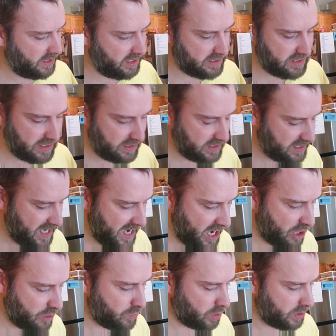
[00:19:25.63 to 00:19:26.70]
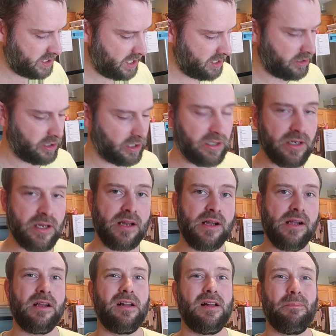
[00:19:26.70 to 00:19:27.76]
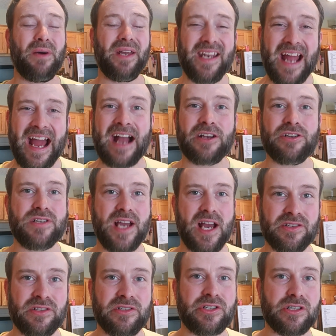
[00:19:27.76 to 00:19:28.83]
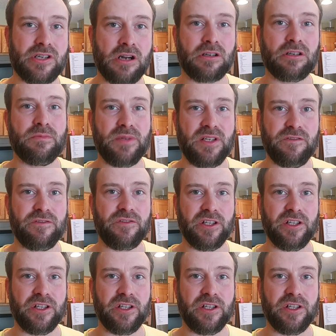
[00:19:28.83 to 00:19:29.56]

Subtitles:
It is a hair more tender, but it actually has a stronger beef